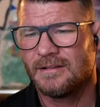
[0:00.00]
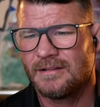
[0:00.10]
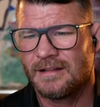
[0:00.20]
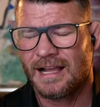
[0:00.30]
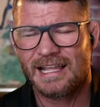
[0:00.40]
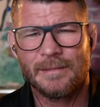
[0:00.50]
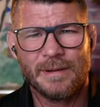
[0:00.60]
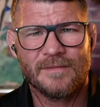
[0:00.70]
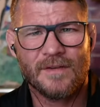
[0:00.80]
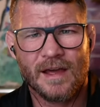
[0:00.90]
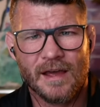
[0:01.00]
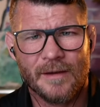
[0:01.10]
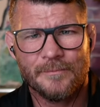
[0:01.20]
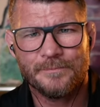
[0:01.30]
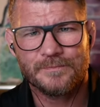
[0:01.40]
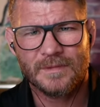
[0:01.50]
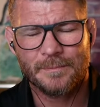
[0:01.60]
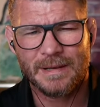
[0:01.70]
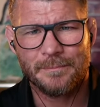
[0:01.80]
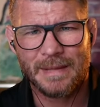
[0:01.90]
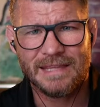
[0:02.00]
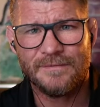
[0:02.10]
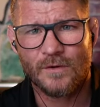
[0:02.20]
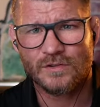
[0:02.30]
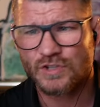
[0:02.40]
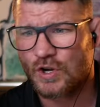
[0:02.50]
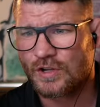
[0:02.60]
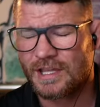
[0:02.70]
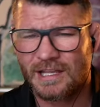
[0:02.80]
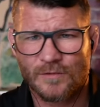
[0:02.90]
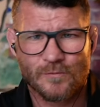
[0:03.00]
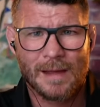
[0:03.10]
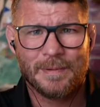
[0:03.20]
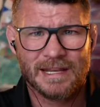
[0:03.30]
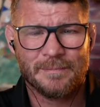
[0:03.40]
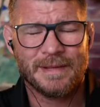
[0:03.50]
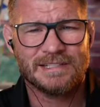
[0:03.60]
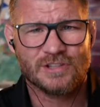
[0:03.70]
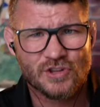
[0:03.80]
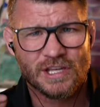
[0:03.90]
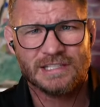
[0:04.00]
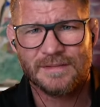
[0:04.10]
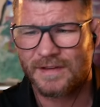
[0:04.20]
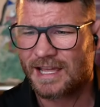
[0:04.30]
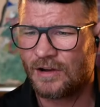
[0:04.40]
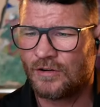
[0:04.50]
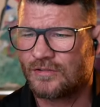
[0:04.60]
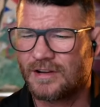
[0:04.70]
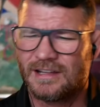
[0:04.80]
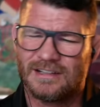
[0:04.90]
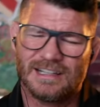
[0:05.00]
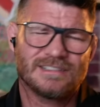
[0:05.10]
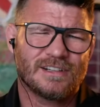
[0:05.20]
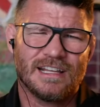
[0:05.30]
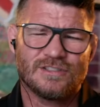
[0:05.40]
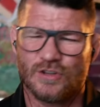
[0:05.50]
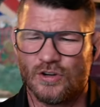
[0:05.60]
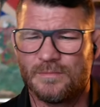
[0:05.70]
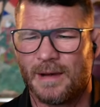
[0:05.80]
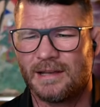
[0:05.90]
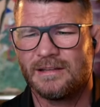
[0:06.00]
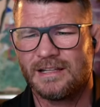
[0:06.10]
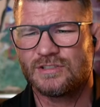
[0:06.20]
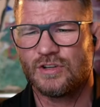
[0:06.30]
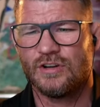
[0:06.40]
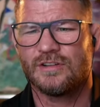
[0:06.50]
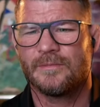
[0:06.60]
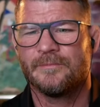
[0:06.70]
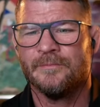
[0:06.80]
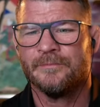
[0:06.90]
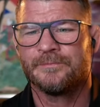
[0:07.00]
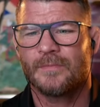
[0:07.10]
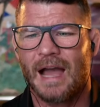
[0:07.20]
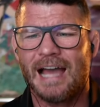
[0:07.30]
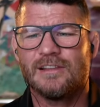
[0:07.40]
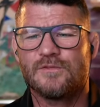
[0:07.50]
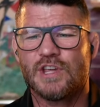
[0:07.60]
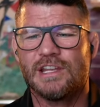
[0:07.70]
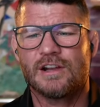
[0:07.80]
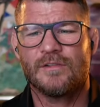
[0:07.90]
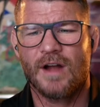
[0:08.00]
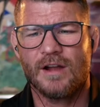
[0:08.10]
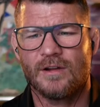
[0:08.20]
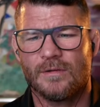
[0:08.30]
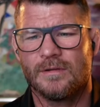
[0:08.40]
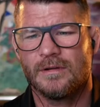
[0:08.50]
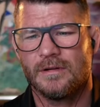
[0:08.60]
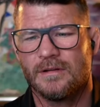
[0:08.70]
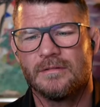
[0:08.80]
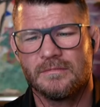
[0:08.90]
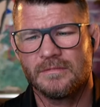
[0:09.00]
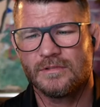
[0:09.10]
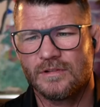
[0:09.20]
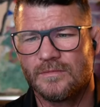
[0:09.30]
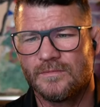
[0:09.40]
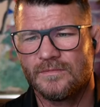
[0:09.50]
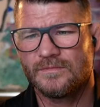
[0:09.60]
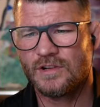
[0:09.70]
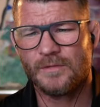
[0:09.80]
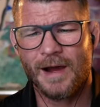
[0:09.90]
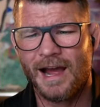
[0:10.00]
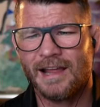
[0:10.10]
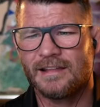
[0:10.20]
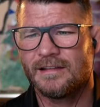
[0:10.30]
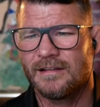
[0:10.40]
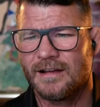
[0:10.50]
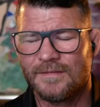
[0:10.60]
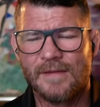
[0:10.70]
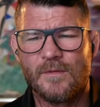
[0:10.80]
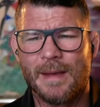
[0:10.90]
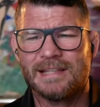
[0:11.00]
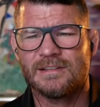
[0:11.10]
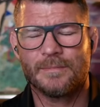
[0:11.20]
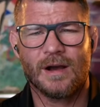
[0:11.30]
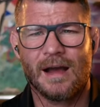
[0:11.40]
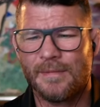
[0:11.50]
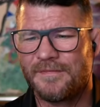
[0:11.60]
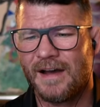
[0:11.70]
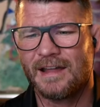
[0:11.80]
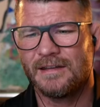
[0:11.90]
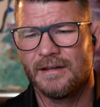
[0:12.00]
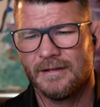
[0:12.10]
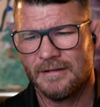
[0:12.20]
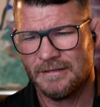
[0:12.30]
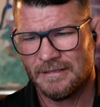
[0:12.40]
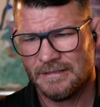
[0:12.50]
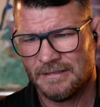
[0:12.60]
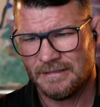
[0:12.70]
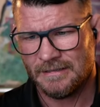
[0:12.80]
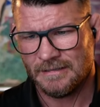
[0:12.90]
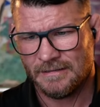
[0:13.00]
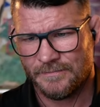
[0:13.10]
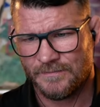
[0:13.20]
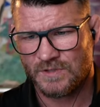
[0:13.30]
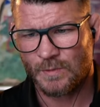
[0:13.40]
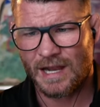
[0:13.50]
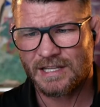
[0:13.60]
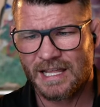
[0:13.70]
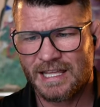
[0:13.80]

I get a bit of uh, a bit of beef or turkey, and I wrap it in a piece of cheese if I get hungry. That's it's good, man. It's good. I love Gina Carano. So do I. Never met her, but I'm a fan. So why do you eat